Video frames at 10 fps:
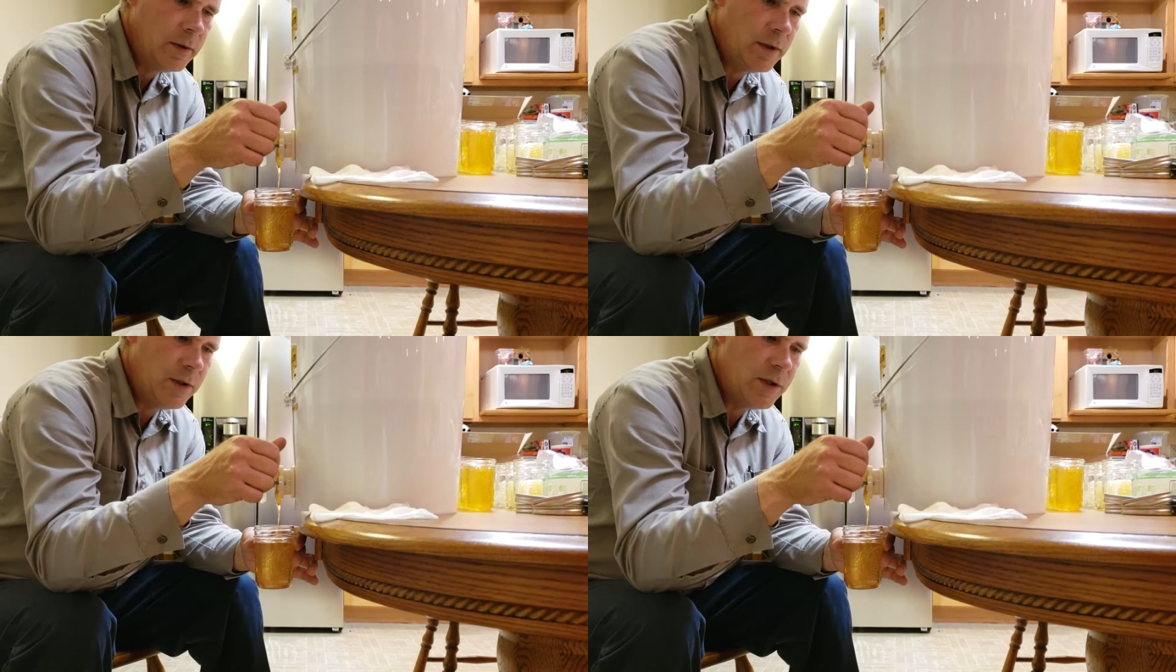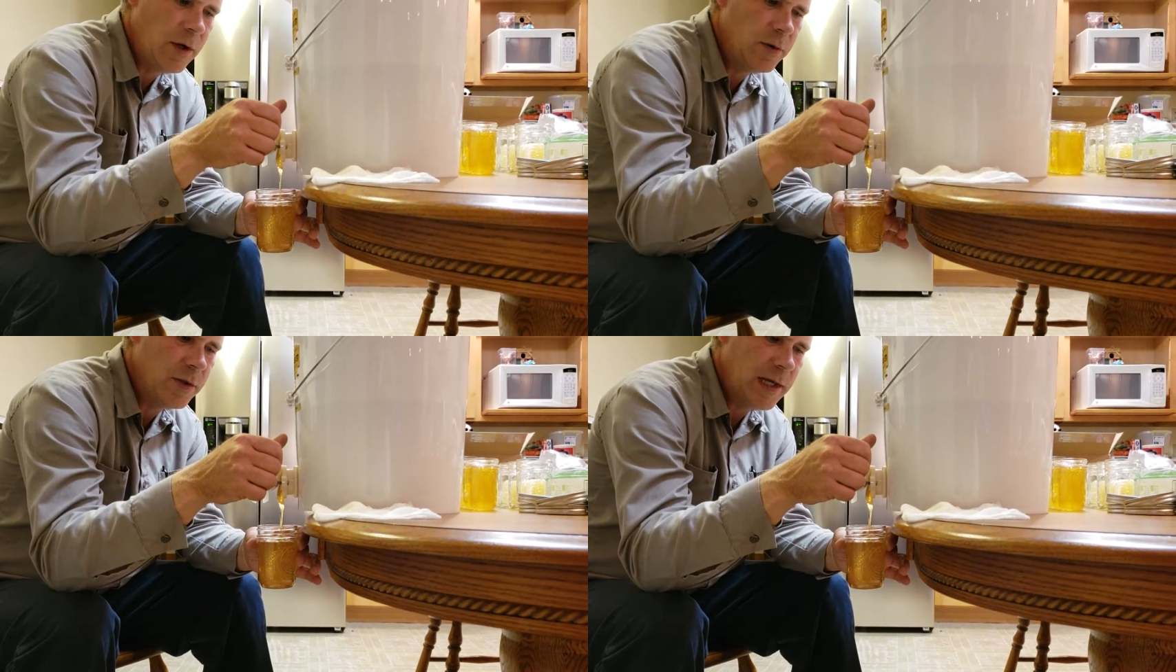It's
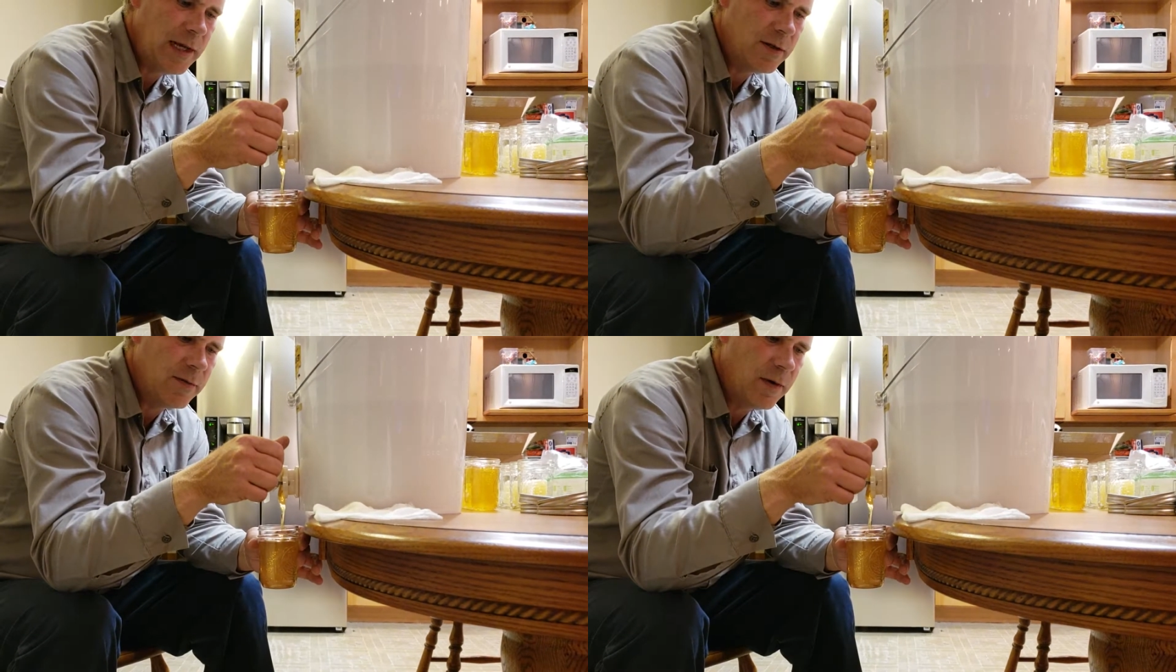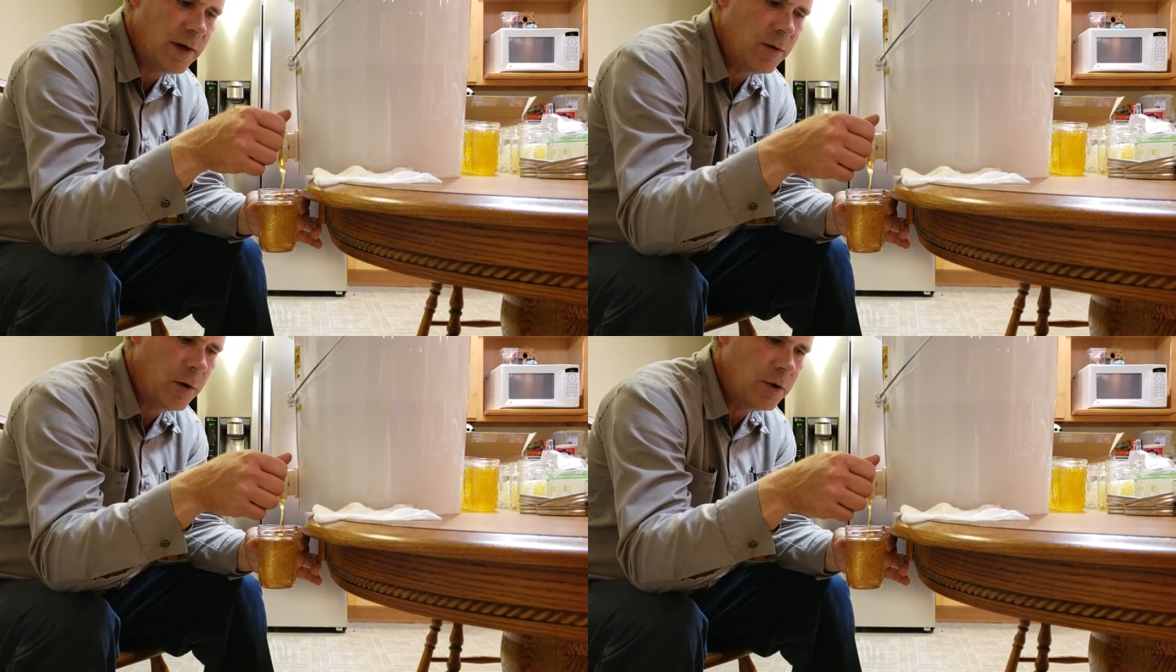so
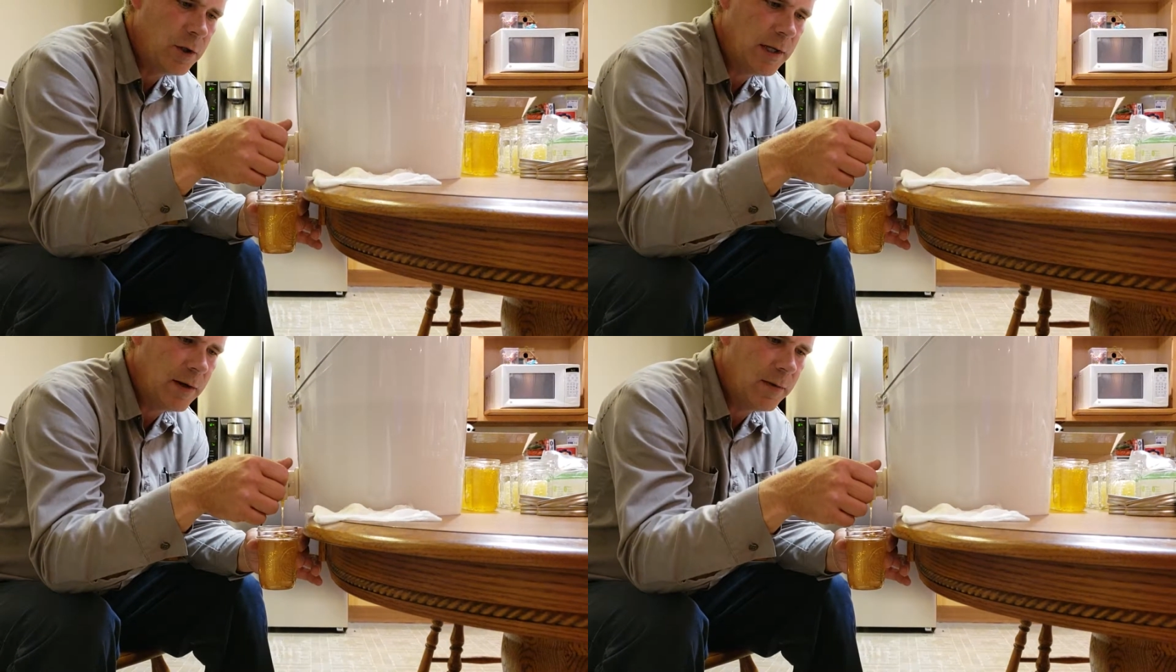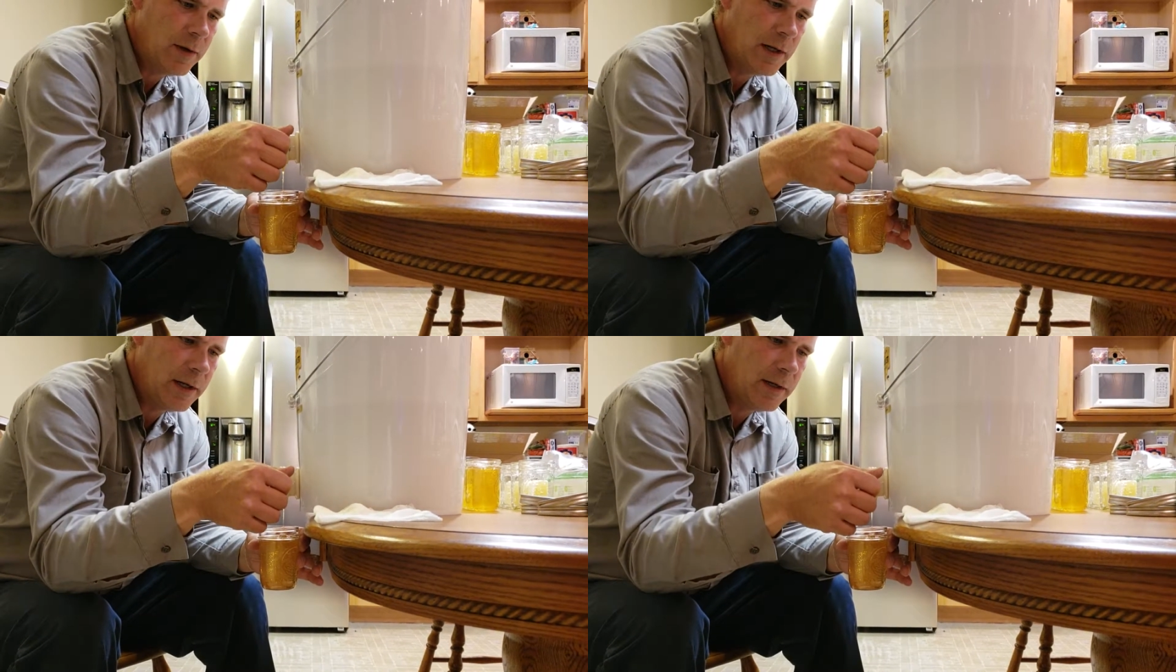satisfying watching that run
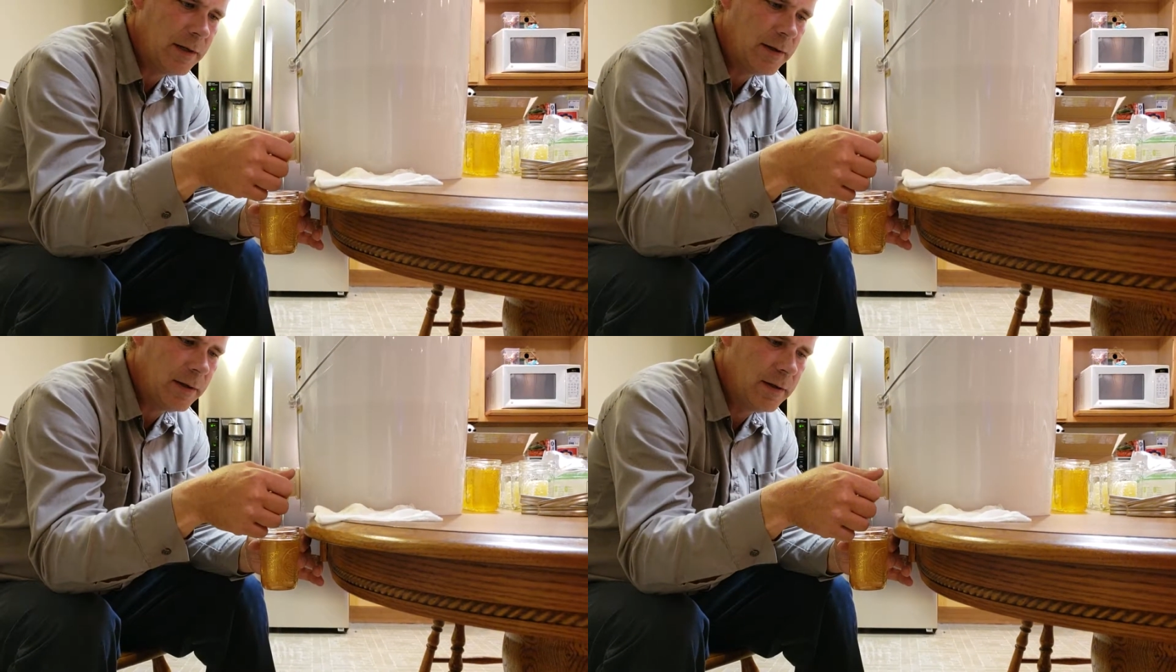out of there.